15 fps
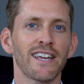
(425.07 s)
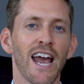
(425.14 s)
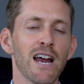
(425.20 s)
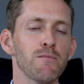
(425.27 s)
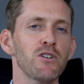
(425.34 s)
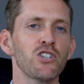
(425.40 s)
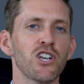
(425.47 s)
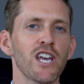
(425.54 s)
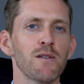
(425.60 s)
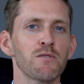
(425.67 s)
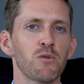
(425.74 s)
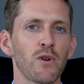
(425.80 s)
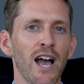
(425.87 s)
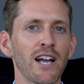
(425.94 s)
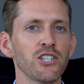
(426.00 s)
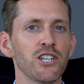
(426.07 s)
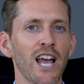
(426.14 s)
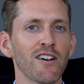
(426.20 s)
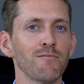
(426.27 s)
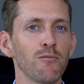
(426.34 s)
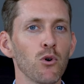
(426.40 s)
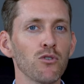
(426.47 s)
Cameron James, we actually
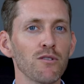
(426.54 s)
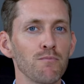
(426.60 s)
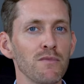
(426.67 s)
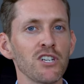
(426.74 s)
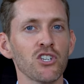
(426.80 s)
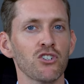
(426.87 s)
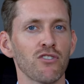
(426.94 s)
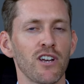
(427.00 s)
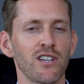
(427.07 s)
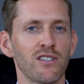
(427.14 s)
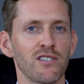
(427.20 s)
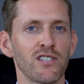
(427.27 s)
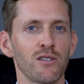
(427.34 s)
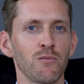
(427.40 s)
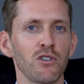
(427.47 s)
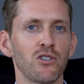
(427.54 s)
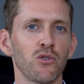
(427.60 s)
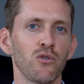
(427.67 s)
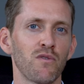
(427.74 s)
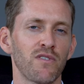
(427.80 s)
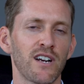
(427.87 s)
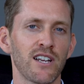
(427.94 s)
have more administrators than we
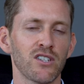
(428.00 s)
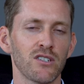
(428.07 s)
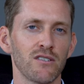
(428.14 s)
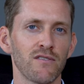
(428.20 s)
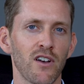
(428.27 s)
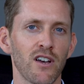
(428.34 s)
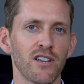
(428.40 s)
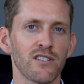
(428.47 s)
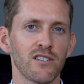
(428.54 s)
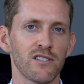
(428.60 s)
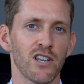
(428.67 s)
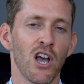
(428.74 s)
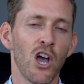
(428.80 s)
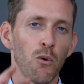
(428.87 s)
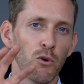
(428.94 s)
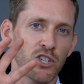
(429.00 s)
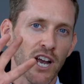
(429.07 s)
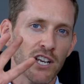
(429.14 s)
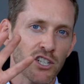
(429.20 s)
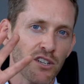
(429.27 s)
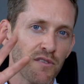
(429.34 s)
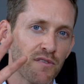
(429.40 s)
do financial advisors, which
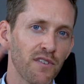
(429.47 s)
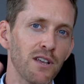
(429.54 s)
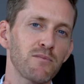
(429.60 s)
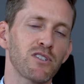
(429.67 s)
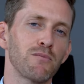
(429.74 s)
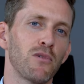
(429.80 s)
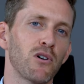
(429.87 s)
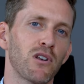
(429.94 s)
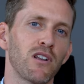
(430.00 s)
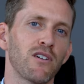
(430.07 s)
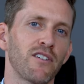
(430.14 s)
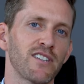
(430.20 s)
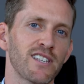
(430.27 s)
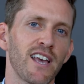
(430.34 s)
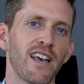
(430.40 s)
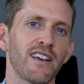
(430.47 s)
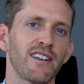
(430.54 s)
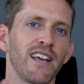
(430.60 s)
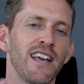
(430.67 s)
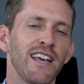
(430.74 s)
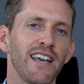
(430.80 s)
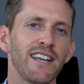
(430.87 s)
actually flips the model on its
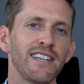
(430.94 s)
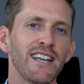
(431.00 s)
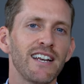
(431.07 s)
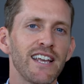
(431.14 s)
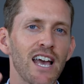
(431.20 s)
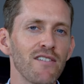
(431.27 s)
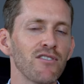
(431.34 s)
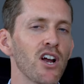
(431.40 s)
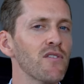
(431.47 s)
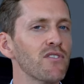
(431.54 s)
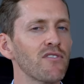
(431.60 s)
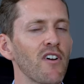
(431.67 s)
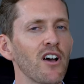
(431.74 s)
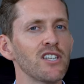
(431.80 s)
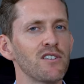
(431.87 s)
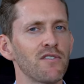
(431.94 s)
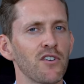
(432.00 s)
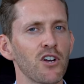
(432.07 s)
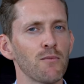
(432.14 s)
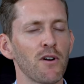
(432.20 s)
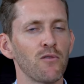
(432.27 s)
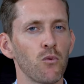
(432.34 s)
head. In nearly every other advisory
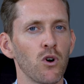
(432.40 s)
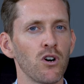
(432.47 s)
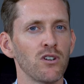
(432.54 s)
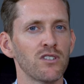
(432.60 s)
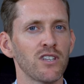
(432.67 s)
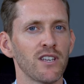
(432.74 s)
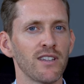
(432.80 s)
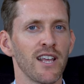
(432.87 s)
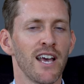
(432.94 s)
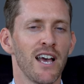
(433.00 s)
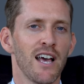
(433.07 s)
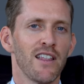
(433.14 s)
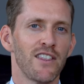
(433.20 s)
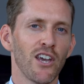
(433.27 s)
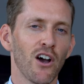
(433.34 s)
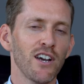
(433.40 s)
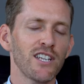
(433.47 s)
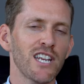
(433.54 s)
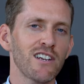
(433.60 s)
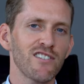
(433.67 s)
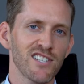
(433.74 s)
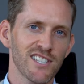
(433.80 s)
firm I've worked in, the
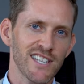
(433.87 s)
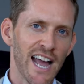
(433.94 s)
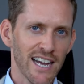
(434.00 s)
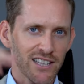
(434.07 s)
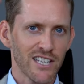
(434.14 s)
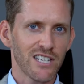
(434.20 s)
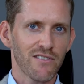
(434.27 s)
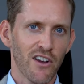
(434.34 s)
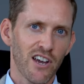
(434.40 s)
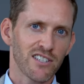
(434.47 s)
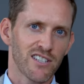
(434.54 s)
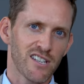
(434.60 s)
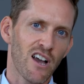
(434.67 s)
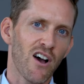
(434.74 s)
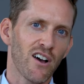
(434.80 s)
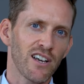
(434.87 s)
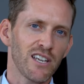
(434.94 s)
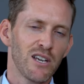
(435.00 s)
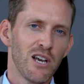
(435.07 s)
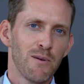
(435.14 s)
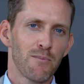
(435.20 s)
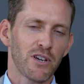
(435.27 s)
idea is stack the advisors
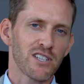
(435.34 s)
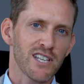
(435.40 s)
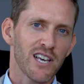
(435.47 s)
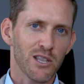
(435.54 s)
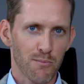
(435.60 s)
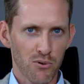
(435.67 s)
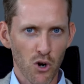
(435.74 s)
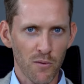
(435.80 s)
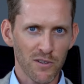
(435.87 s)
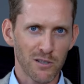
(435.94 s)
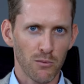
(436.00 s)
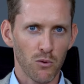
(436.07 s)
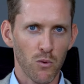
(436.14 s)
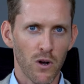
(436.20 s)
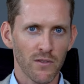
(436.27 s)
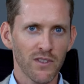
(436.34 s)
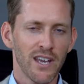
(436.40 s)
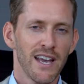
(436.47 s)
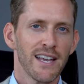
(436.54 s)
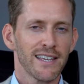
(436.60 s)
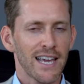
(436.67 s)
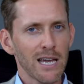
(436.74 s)
high because they're the profitable one,
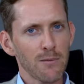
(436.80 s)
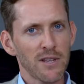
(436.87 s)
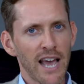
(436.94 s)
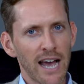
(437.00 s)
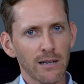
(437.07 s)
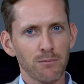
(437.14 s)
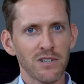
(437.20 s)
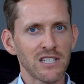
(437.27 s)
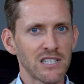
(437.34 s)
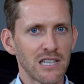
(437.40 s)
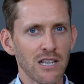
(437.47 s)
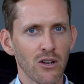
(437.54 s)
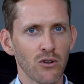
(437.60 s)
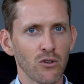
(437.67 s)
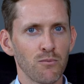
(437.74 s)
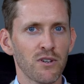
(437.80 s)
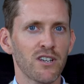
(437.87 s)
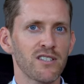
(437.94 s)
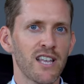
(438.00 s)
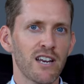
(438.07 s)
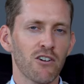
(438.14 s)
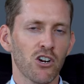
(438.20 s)
keep the admins low
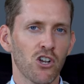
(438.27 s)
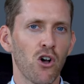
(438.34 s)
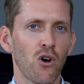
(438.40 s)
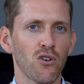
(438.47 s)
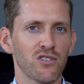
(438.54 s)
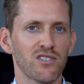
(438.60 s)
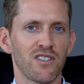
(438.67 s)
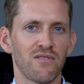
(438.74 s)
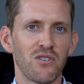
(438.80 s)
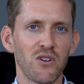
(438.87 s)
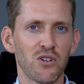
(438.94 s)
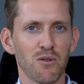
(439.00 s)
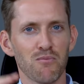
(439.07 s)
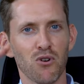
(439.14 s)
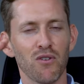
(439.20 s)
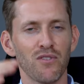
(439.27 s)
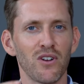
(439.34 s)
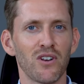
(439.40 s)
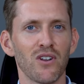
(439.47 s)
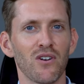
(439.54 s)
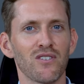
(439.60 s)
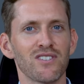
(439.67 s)
because they're a cost, if you look at
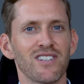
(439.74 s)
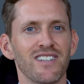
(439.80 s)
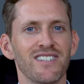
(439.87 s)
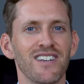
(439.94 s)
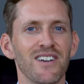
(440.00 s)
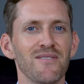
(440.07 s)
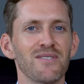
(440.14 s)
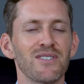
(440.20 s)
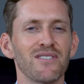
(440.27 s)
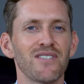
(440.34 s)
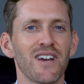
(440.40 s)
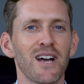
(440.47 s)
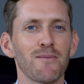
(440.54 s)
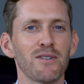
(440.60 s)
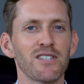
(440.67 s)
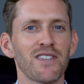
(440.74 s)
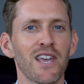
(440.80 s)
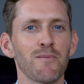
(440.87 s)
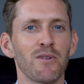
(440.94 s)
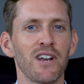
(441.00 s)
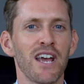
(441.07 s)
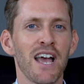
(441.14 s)
profit and loss in terms of a
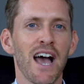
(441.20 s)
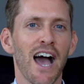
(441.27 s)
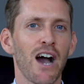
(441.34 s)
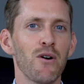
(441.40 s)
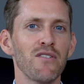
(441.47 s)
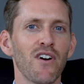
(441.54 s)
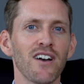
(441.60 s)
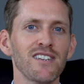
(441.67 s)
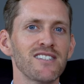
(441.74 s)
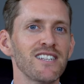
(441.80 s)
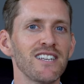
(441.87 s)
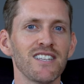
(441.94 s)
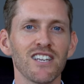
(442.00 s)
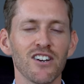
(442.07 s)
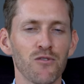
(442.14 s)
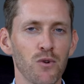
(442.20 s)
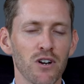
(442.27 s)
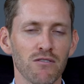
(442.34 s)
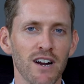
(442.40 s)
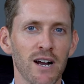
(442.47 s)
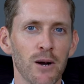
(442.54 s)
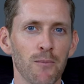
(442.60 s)
statement. However, I see it the other
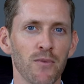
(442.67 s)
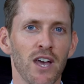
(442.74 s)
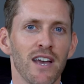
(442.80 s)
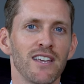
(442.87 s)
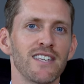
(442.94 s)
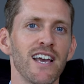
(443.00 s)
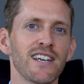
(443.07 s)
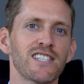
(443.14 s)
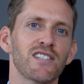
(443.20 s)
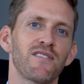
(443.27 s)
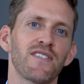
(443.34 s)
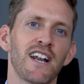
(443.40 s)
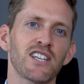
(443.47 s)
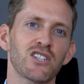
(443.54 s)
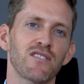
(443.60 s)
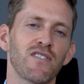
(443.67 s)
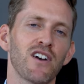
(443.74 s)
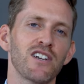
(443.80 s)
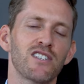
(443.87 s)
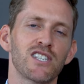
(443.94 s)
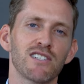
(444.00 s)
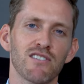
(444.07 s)
way around. Yes, the financial
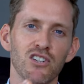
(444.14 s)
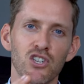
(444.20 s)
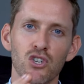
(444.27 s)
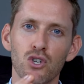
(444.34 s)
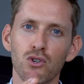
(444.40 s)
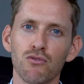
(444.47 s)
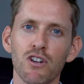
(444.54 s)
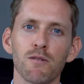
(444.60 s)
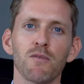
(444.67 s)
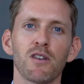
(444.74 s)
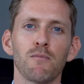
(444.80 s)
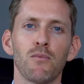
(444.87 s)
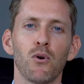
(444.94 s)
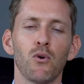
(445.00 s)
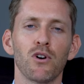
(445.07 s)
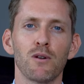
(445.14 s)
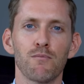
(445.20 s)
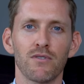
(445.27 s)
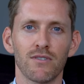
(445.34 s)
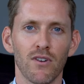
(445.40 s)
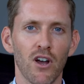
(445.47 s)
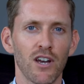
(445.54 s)
advisors are extremely important
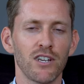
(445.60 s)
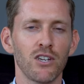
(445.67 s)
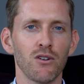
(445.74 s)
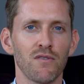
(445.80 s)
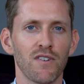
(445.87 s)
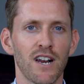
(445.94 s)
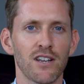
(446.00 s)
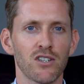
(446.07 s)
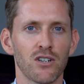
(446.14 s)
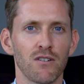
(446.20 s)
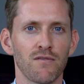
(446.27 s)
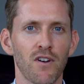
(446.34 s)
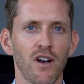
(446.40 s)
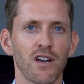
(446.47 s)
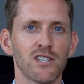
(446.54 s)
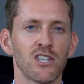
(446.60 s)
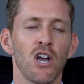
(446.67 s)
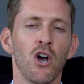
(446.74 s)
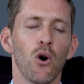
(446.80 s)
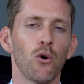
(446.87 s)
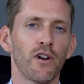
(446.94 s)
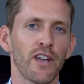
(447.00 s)
in providing your financial
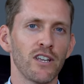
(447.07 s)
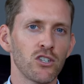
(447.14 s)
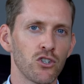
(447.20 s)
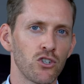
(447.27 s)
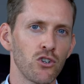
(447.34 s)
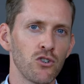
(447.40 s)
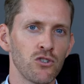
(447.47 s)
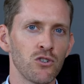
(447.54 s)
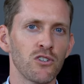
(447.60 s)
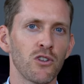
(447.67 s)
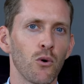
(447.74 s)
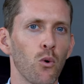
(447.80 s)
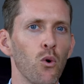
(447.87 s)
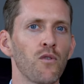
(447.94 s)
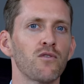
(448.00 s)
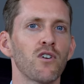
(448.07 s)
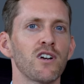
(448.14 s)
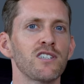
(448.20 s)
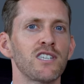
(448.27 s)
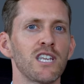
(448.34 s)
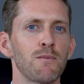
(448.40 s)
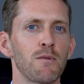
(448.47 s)
advice or introducing you to the
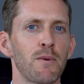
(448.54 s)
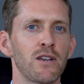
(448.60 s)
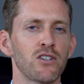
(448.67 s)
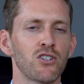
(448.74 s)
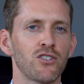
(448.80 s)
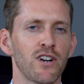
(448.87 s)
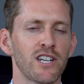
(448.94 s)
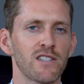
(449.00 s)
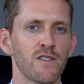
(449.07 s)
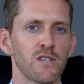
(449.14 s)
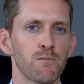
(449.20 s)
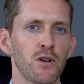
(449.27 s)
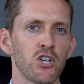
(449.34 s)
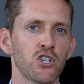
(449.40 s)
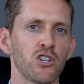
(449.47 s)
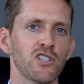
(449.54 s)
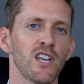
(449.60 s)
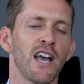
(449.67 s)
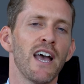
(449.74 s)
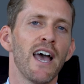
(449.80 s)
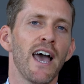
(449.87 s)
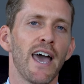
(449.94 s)
authorized DB pension transfer
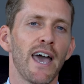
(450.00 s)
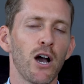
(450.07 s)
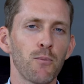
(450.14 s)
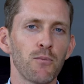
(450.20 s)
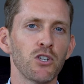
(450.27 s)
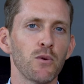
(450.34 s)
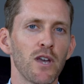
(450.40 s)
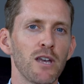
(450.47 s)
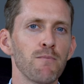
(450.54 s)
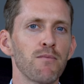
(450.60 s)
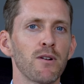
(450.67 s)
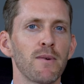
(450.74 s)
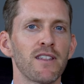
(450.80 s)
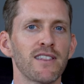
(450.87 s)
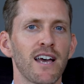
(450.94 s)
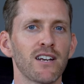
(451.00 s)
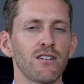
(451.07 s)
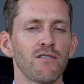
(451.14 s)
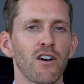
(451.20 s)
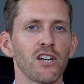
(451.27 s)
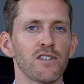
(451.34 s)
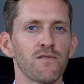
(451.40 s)
specialist, helping you implement that
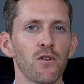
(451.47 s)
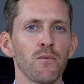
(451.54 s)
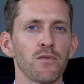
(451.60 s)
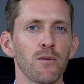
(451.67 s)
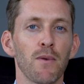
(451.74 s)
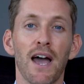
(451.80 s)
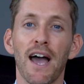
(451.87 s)
advice from them.